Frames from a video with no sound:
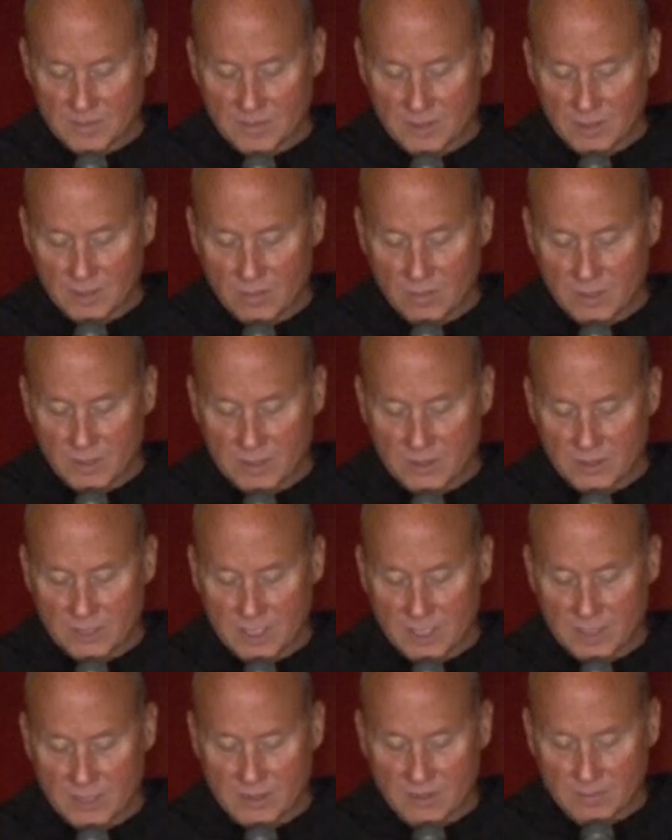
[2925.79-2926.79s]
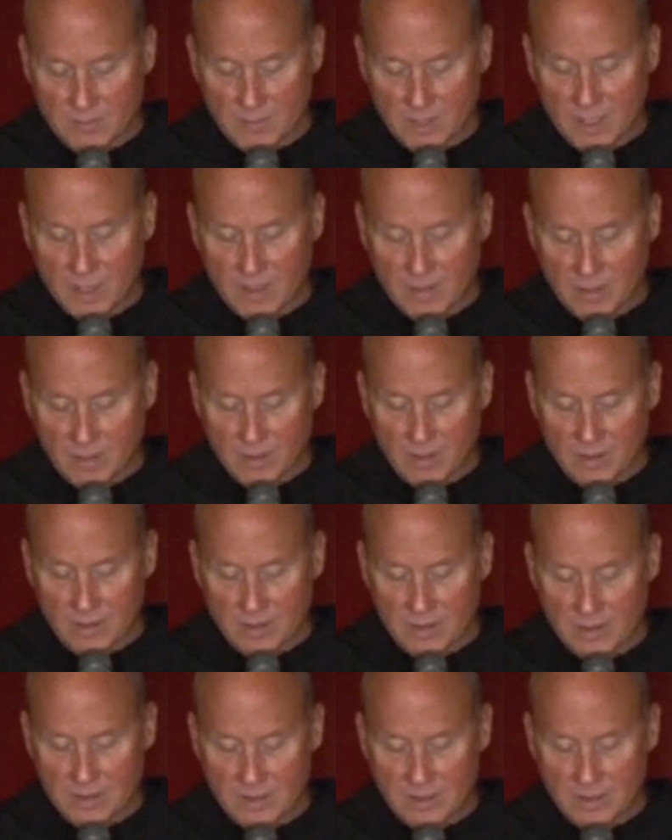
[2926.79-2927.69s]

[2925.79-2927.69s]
but you want to change my heart.